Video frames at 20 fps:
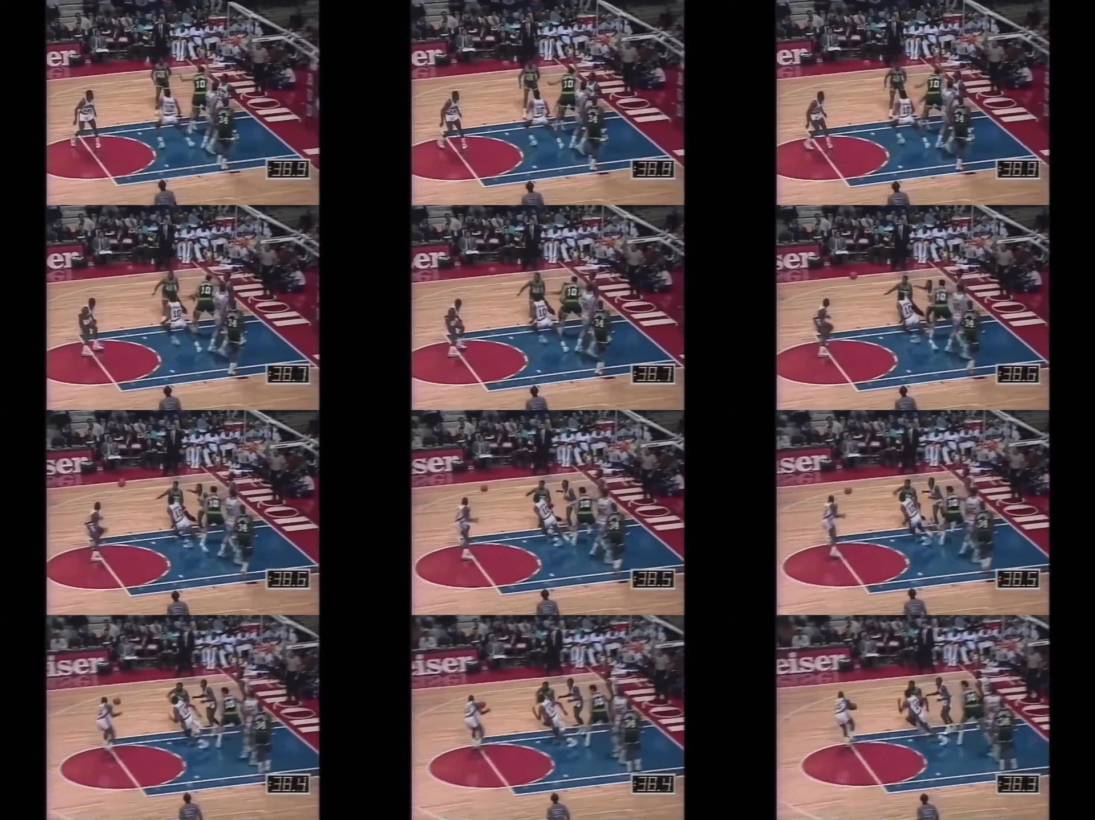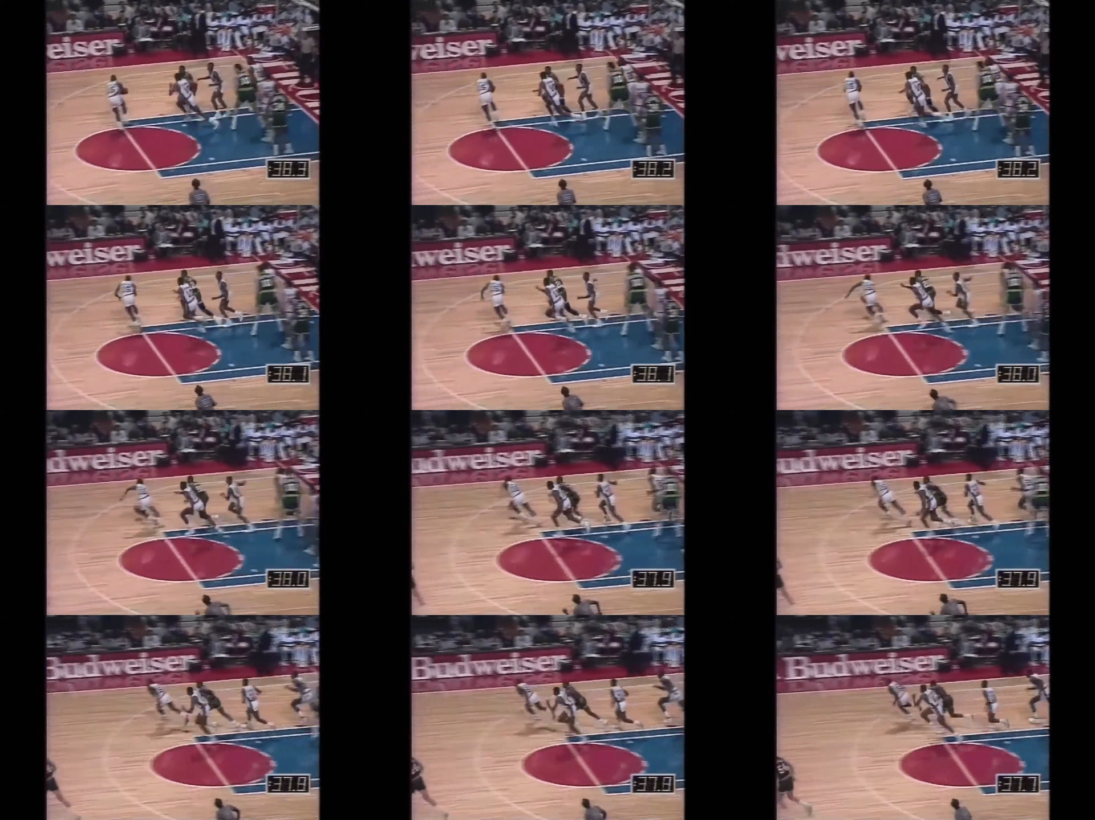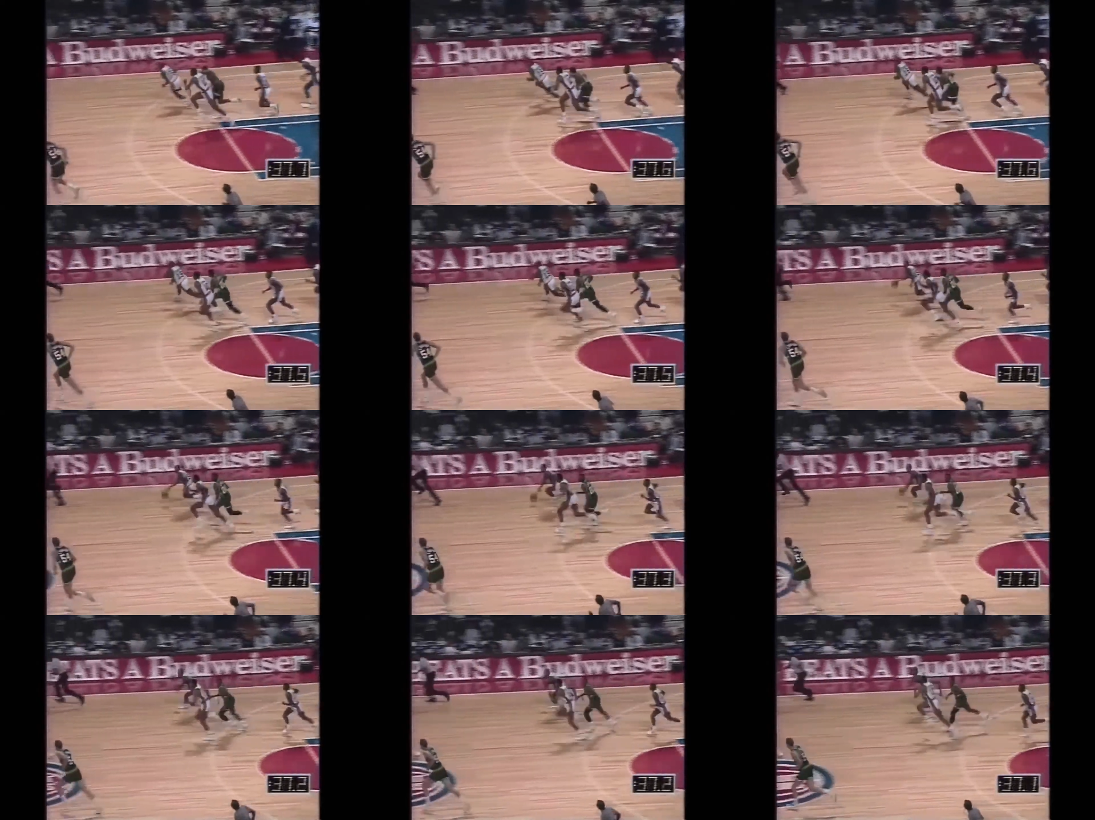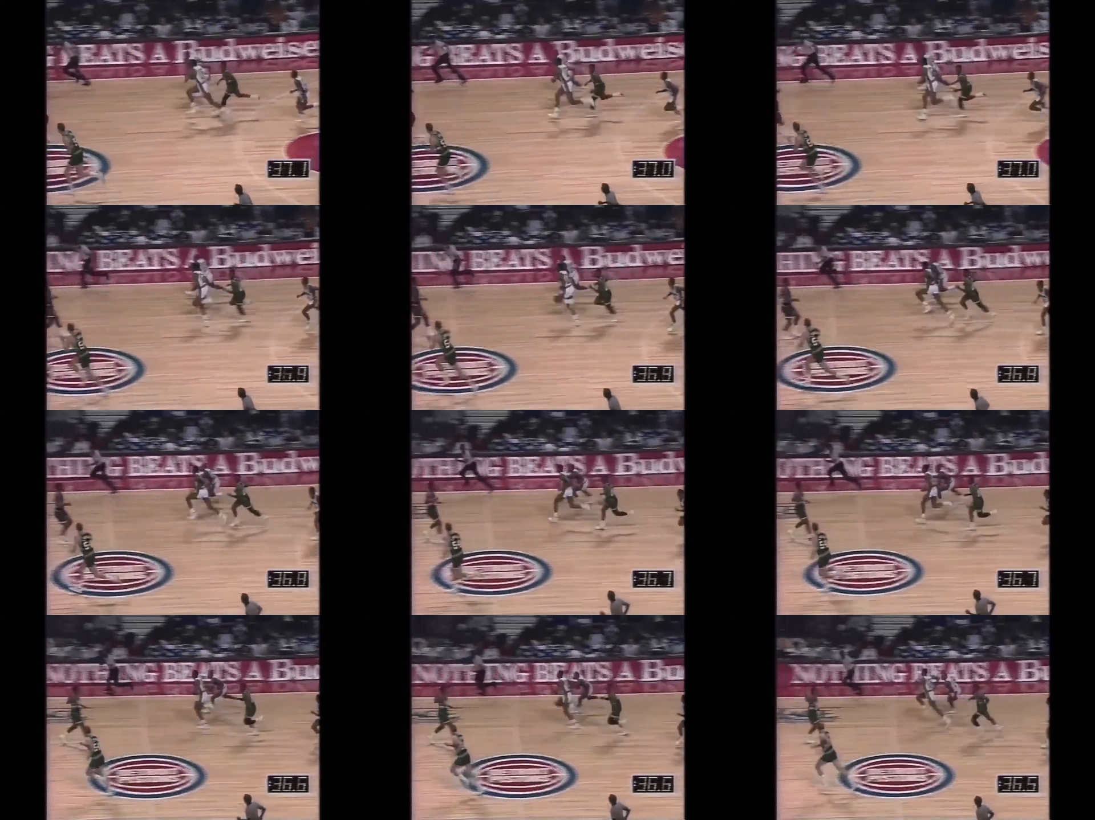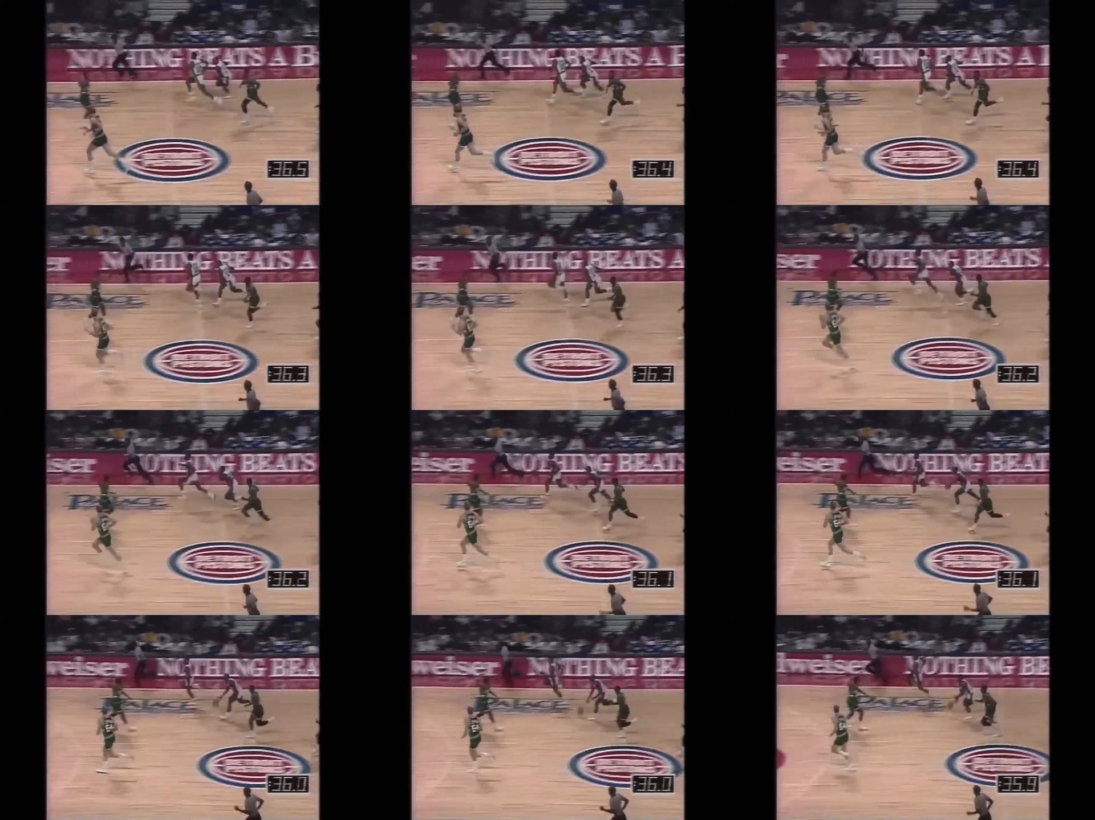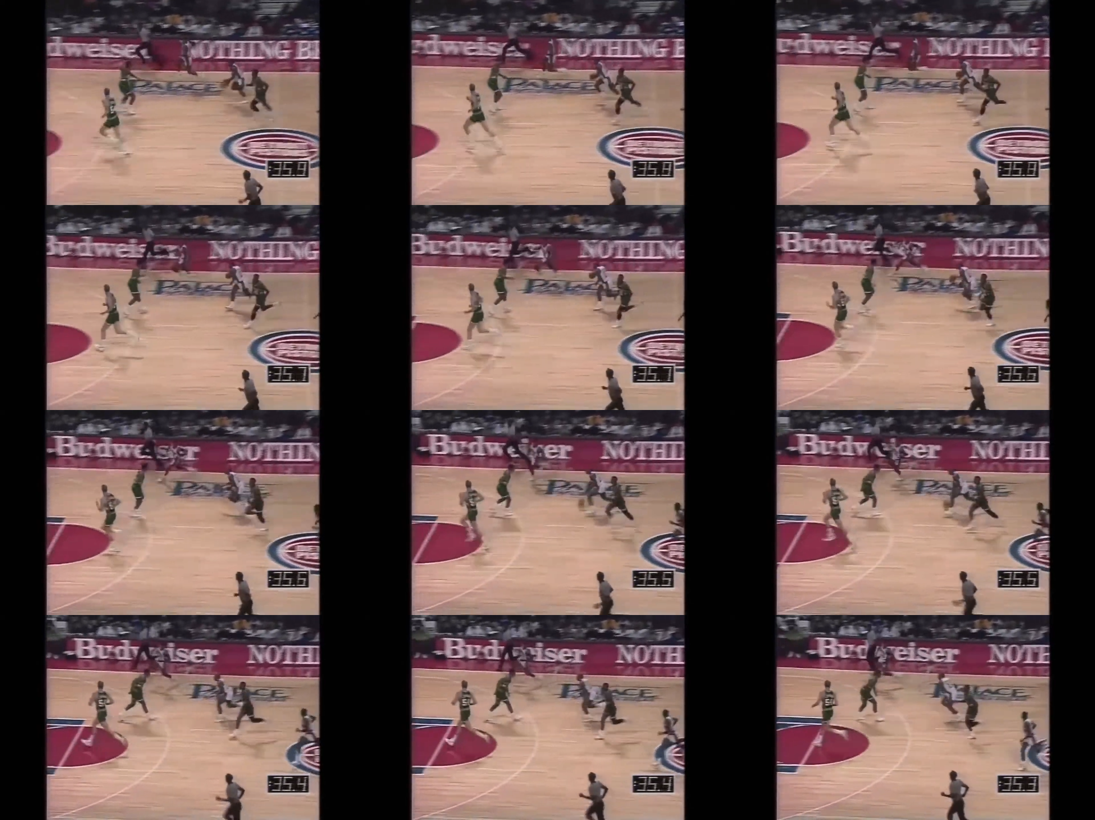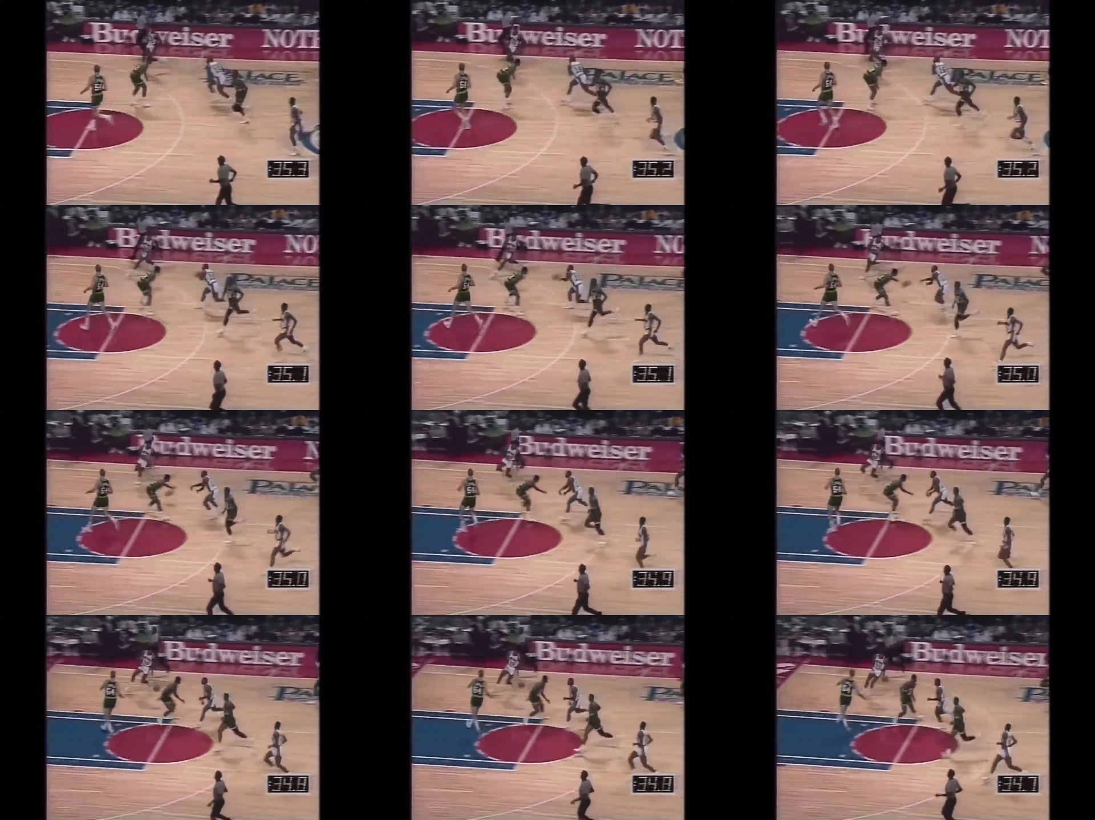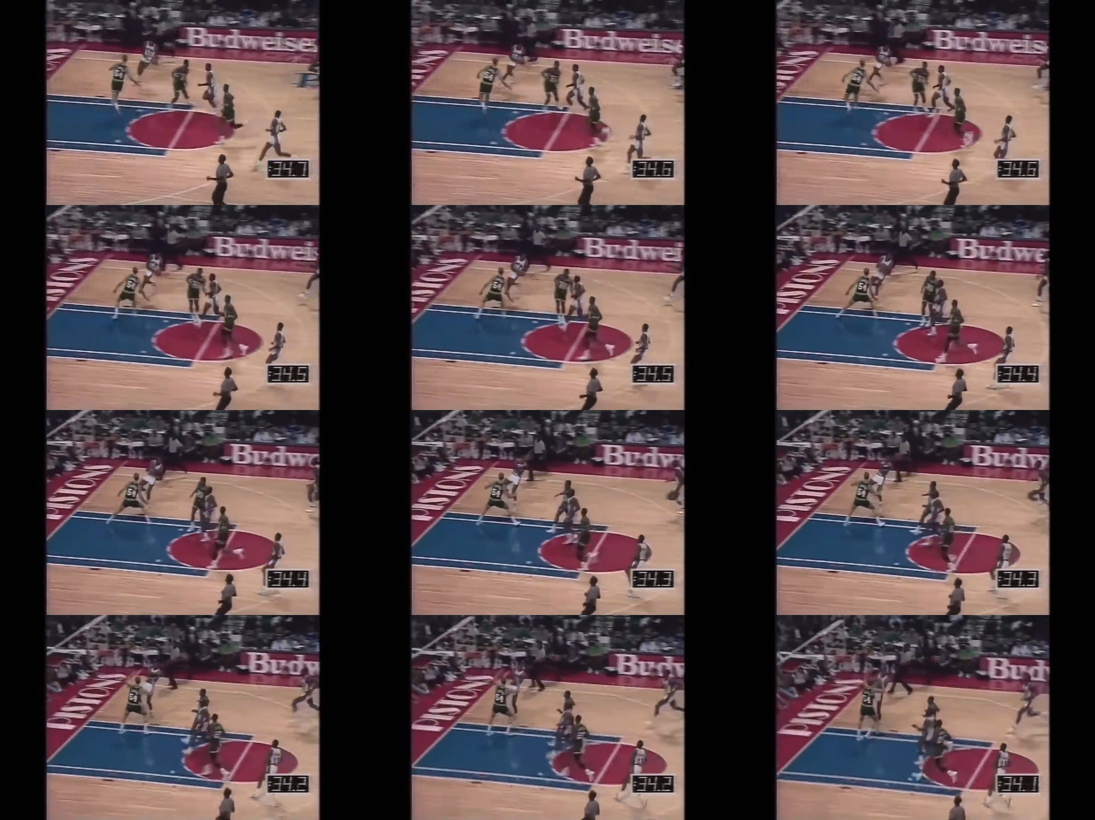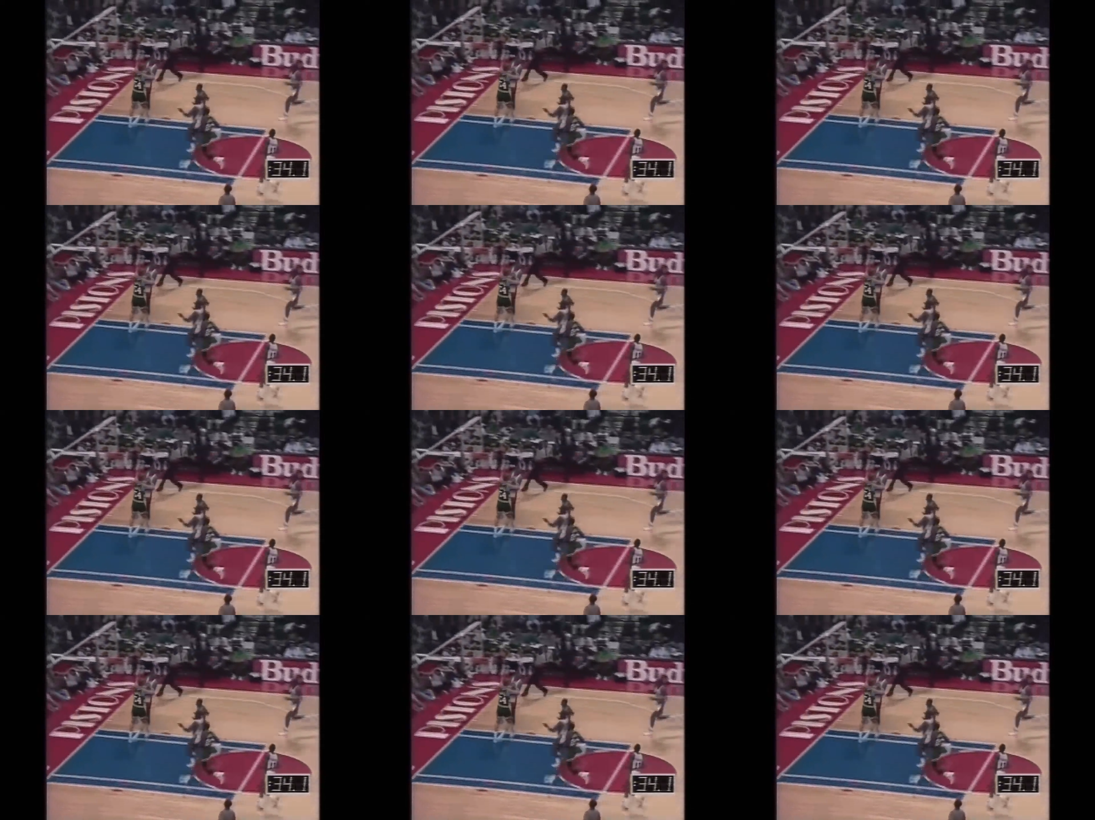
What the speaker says: Nobody's mouth can be seen.